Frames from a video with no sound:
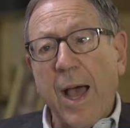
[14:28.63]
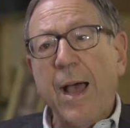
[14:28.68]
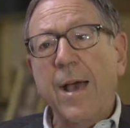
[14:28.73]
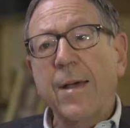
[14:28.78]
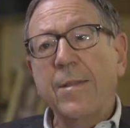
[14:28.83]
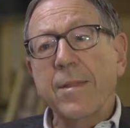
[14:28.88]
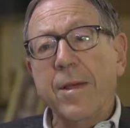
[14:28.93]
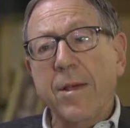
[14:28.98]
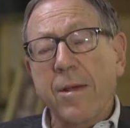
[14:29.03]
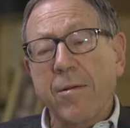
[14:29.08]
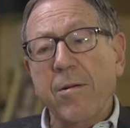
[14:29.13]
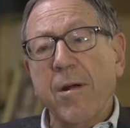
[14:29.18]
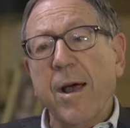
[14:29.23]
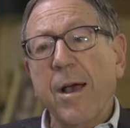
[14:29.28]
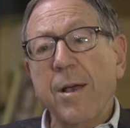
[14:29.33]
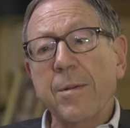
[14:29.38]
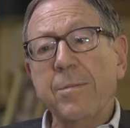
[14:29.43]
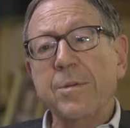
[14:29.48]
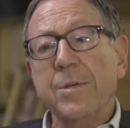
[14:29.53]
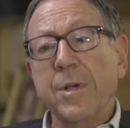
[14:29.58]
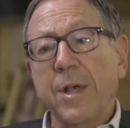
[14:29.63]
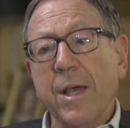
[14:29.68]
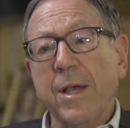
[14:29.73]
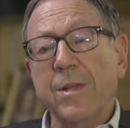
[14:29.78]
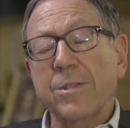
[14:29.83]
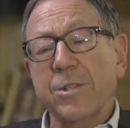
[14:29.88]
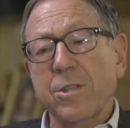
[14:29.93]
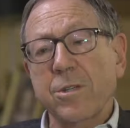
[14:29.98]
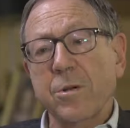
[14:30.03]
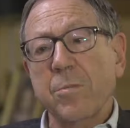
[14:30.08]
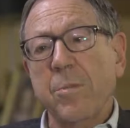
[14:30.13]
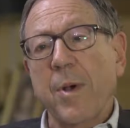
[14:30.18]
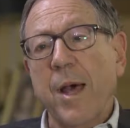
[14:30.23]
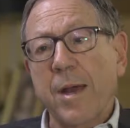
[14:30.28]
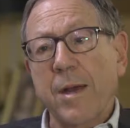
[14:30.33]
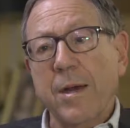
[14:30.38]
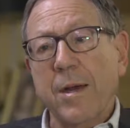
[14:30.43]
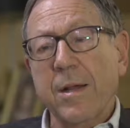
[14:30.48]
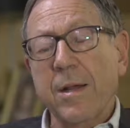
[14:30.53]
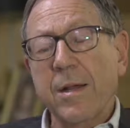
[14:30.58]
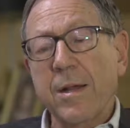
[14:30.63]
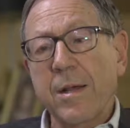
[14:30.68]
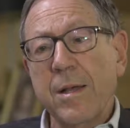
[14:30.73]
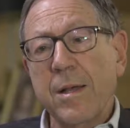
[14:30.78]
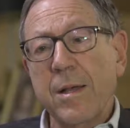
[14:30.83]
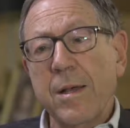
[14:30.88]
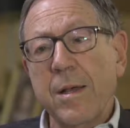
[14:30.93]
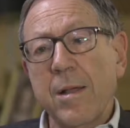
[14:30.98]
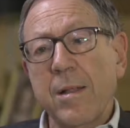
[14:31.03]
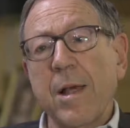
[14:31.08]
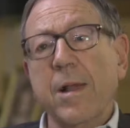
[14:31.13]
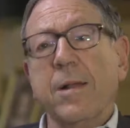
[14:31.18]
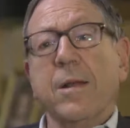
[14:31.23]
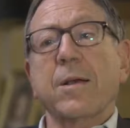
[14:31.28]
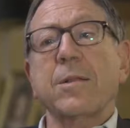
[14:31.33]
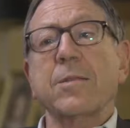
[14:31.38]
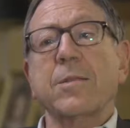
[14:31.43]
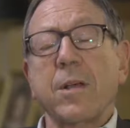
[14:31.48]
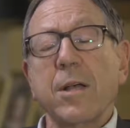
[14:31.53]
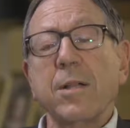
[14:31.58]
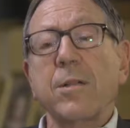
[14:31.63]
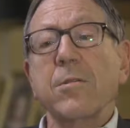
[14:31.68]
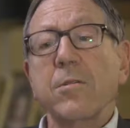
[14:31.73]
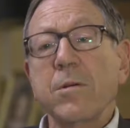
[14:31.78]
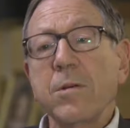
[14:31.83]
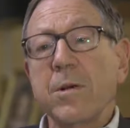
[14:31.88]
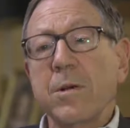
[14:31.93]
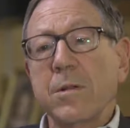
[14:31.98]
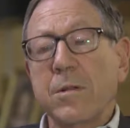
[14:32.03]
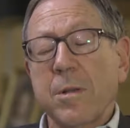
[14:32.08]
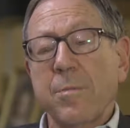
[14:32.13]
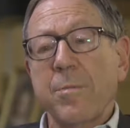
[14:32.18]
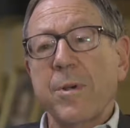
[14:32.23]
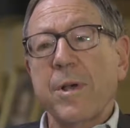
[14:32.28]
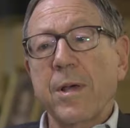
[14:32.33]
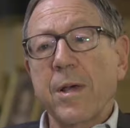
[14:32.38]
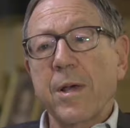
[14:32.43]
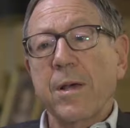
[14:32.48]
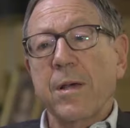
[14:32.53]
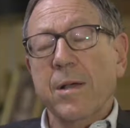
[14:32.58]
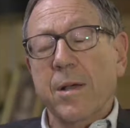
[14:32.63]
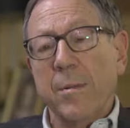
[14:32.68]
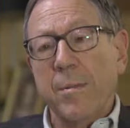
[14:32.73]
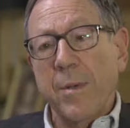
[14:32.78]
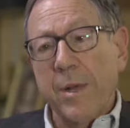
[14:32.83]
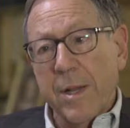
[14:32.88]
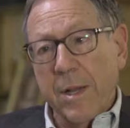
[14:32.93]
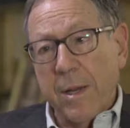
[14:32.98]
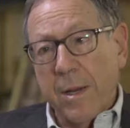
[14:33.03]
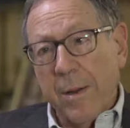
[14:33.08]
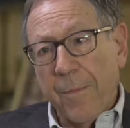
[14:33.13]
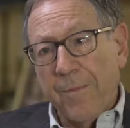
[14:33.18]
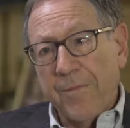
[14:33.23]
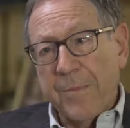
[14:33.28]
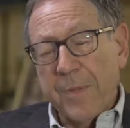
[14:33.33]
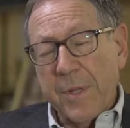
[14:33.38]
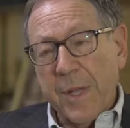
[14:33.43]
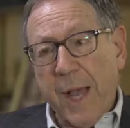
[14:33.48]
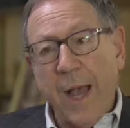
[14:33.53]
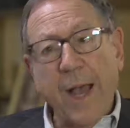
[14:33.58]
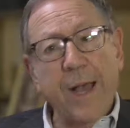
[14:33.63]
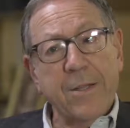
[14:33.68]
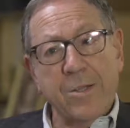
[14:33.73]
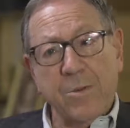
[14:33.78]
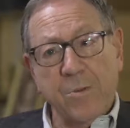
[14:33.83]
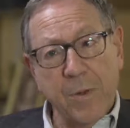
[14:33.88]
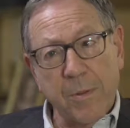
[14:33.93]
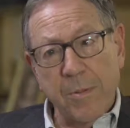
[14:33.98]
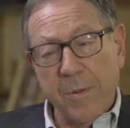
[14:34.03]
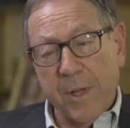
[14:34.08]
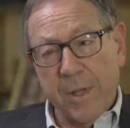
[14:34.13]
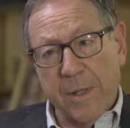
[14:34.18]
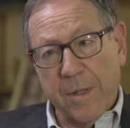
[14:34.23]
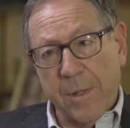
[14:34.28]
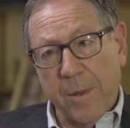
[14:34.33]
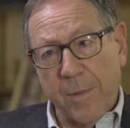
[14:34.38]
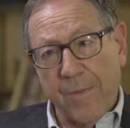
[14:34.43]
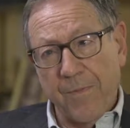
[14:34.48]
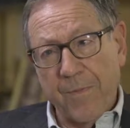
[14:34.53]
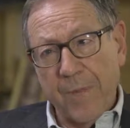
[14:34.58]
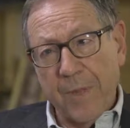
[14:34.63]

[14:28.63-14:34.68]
and the crimes against humanity that continue to be committed as we meet.